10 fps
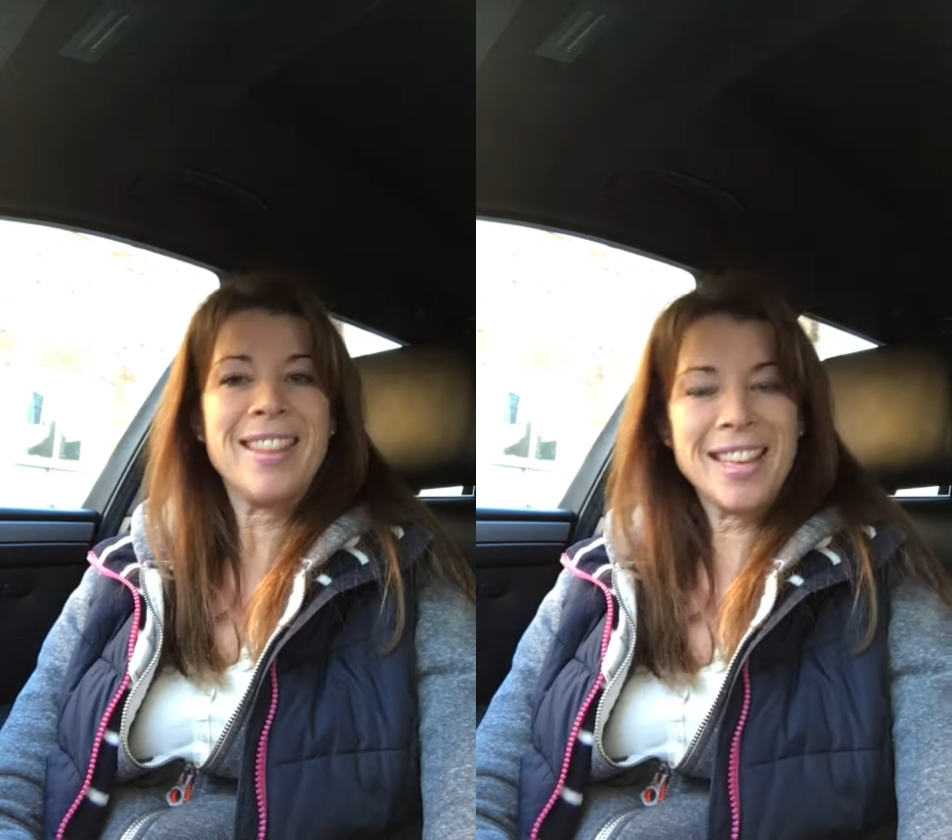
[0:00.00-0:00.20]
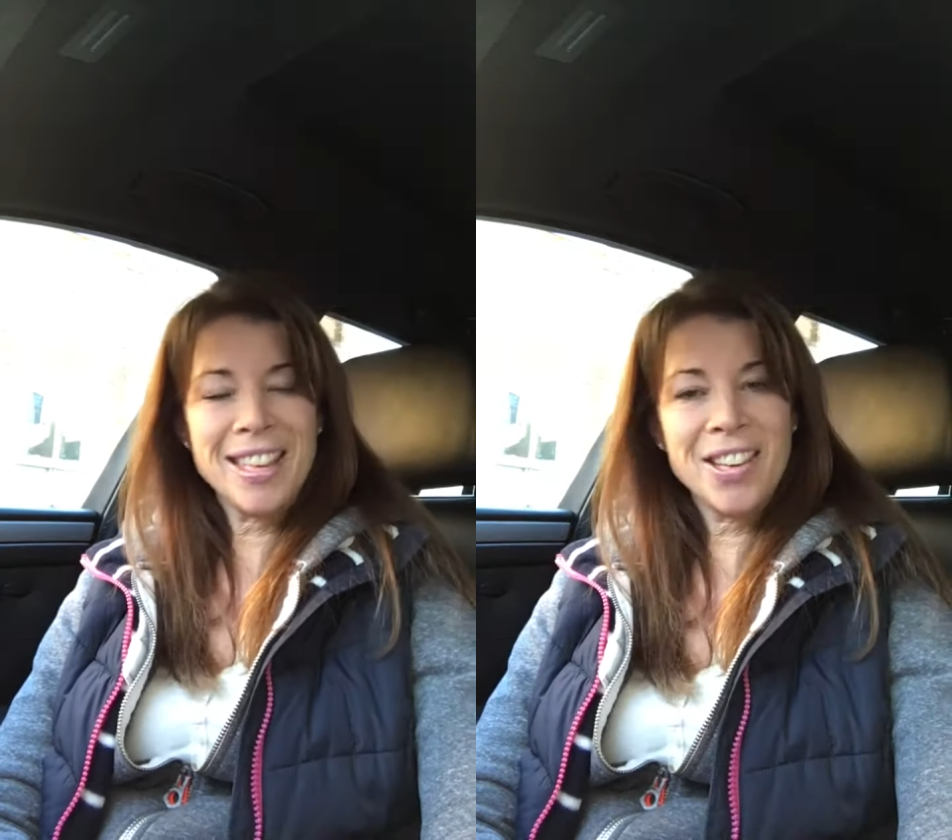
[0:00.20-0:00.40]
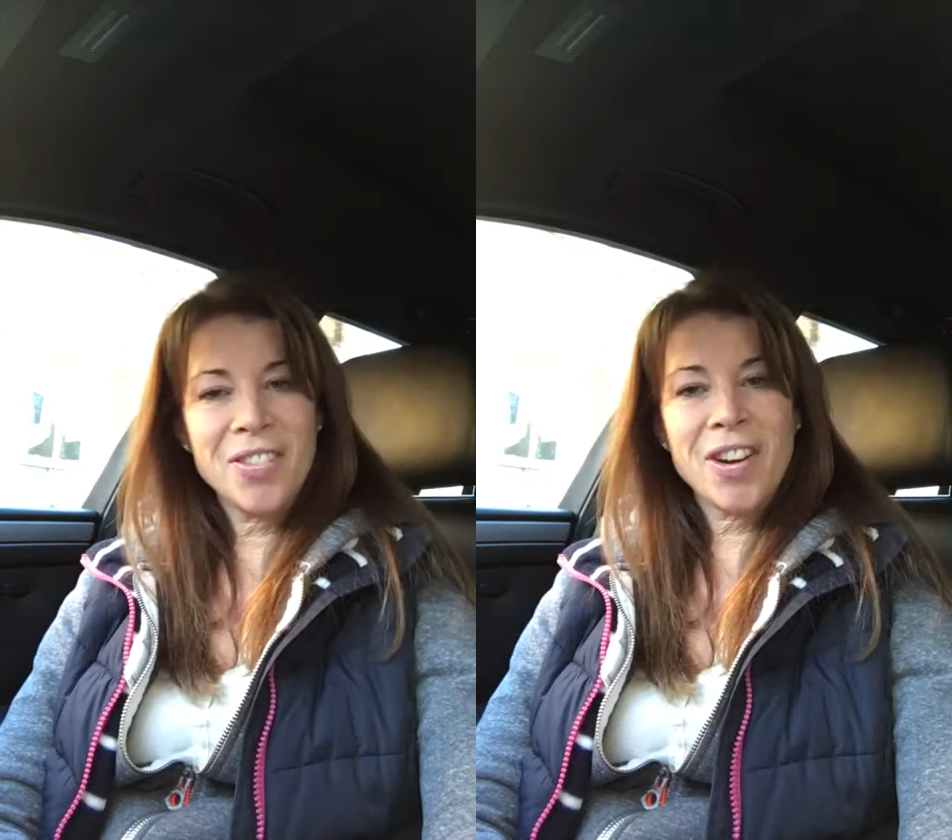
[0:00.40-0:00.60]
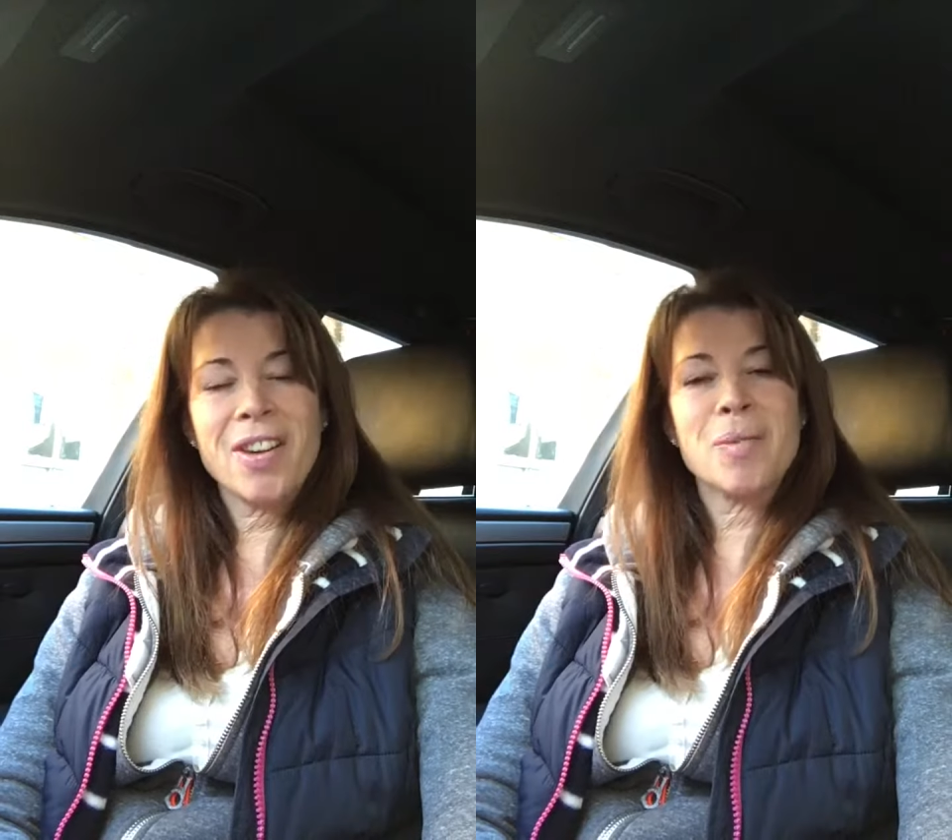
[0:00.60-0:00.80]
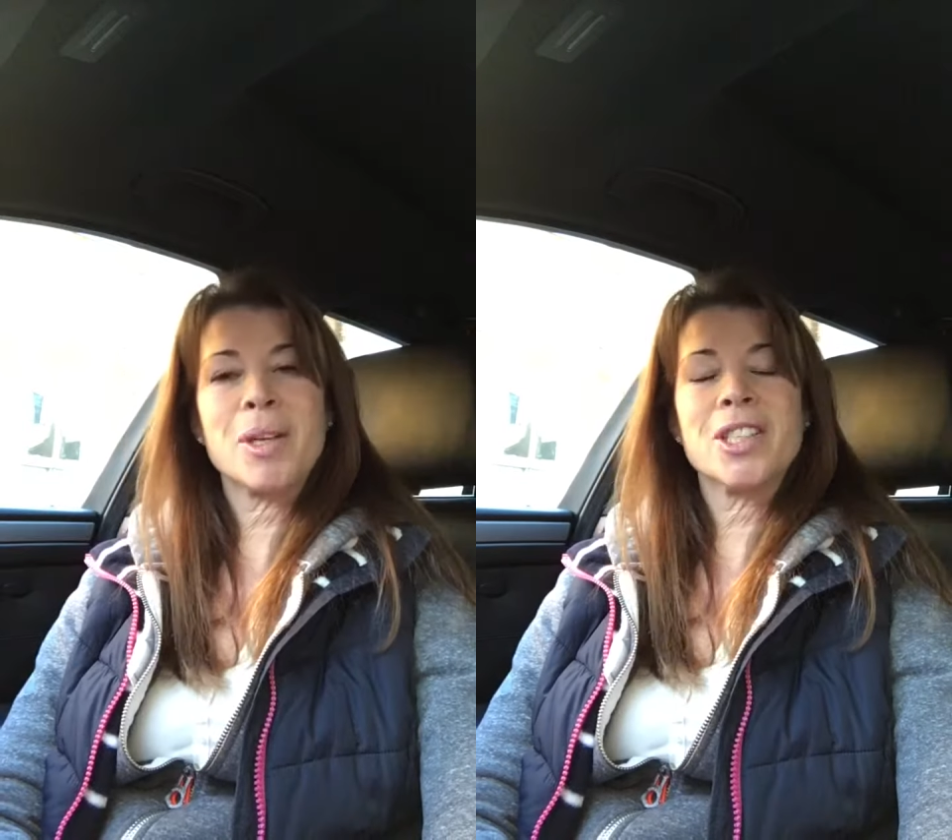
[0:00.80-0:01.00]
Thank you
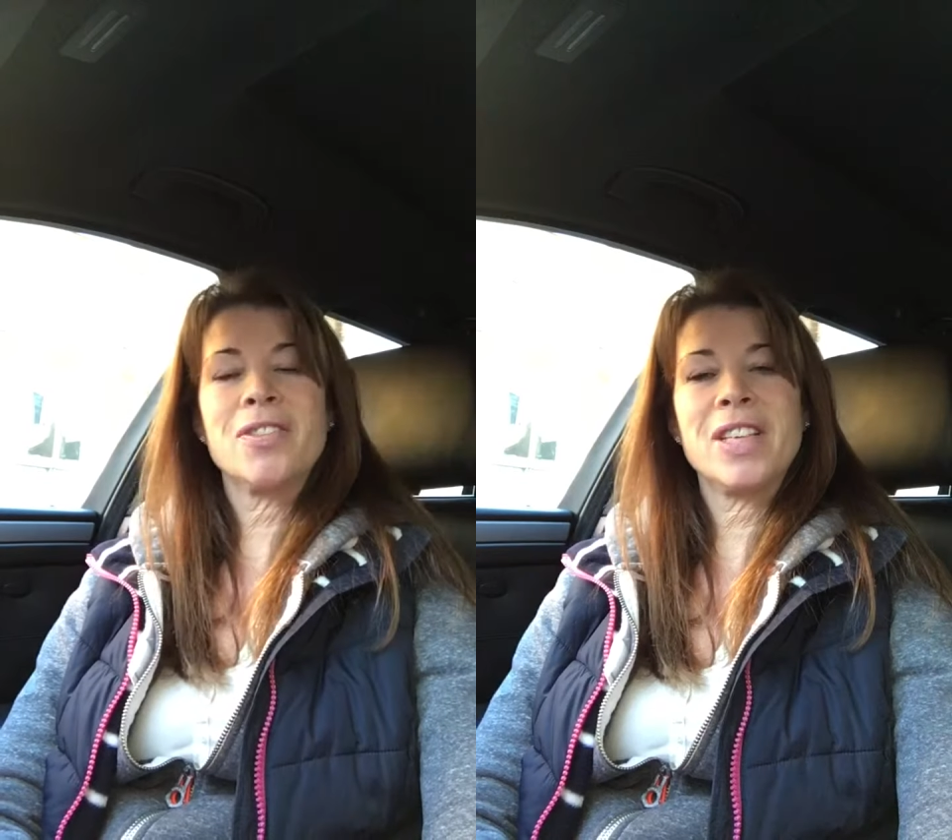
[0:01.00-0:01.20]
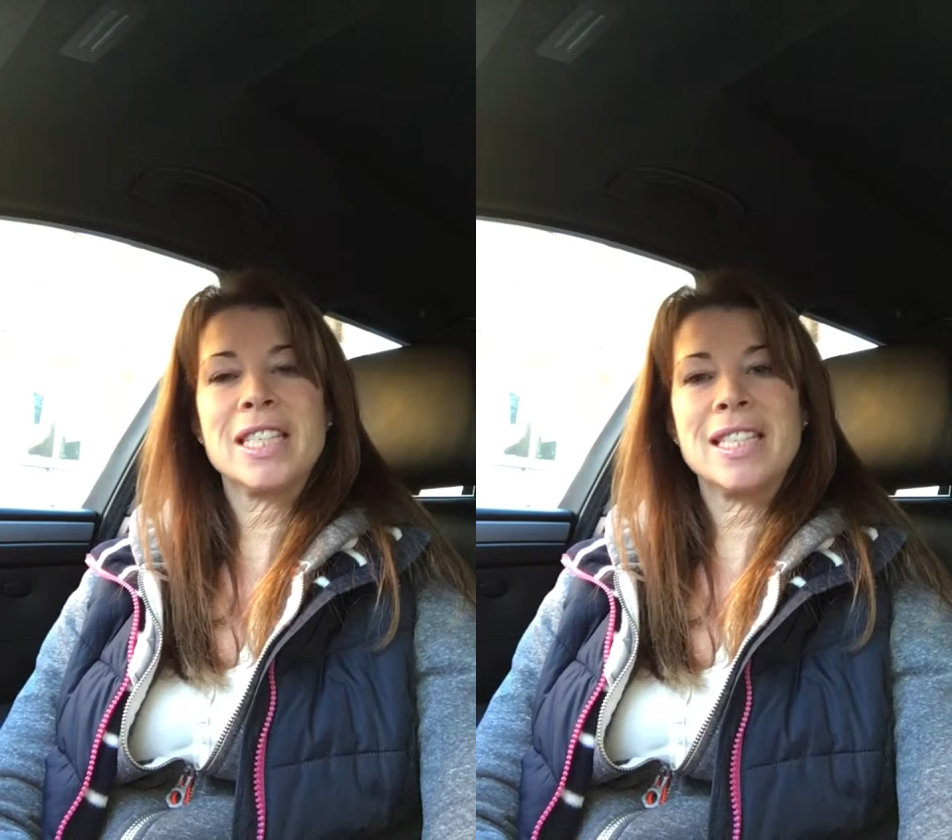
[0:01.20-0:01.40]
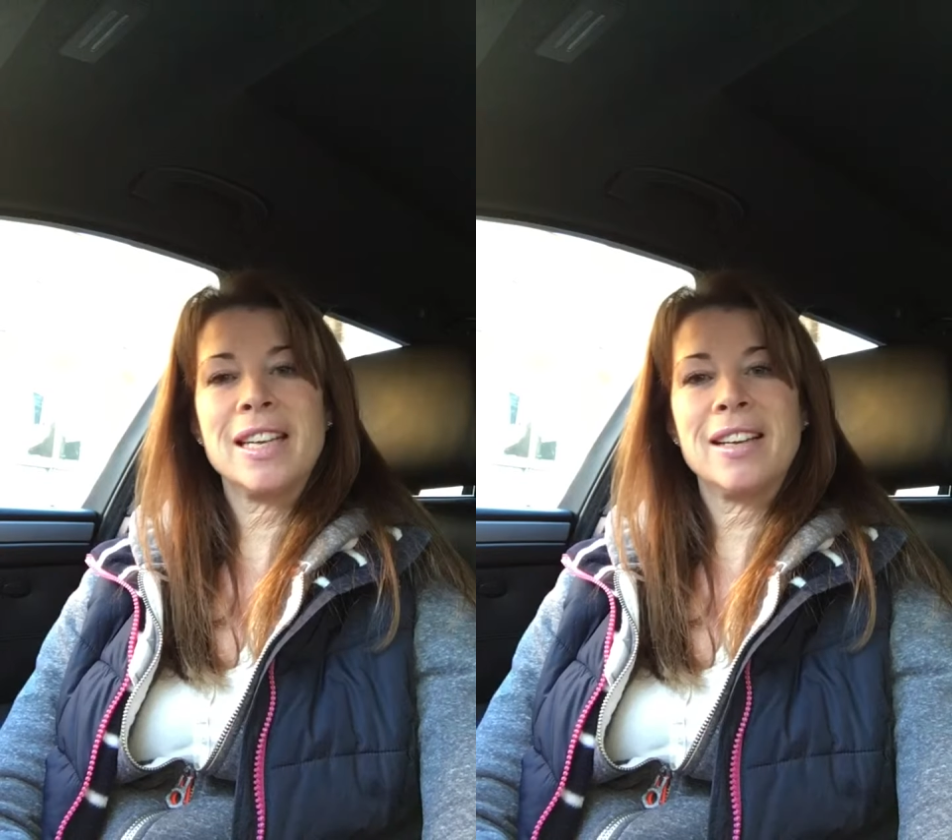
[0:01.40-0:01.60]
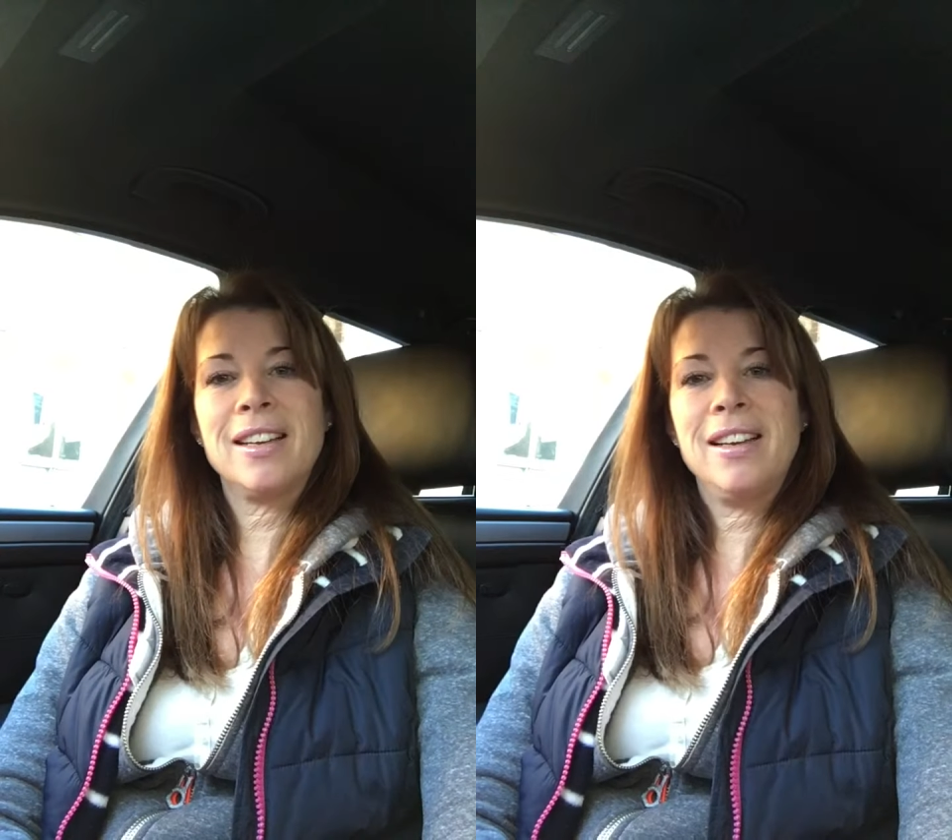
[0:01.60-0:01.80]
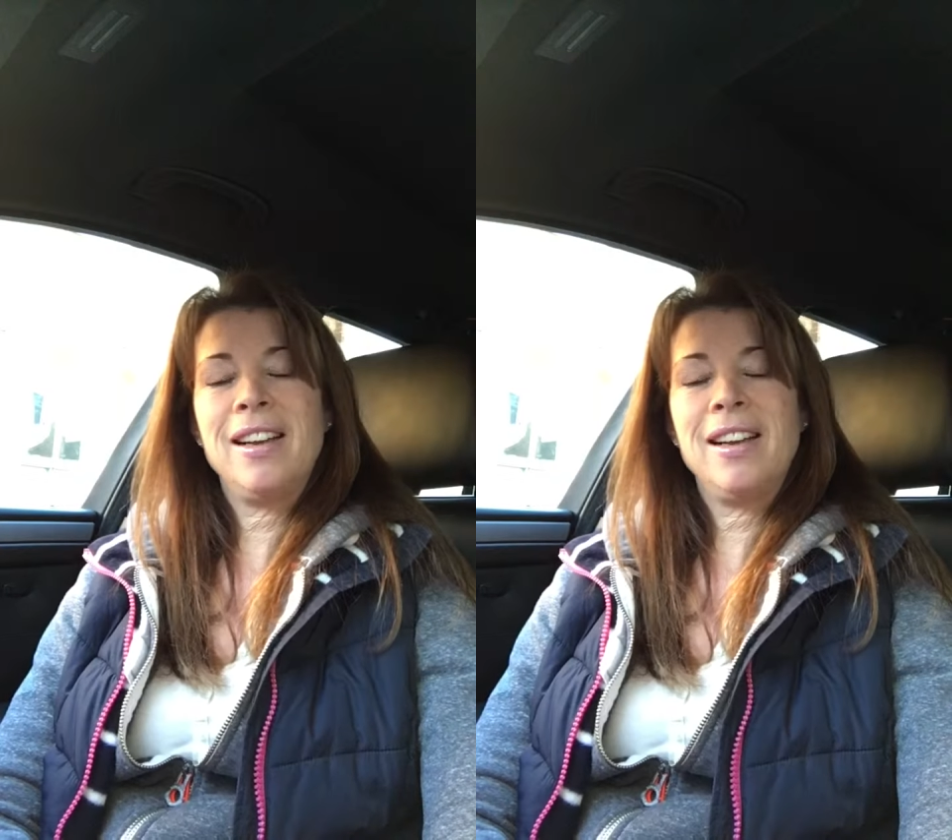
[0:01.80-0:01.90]
very much for listening.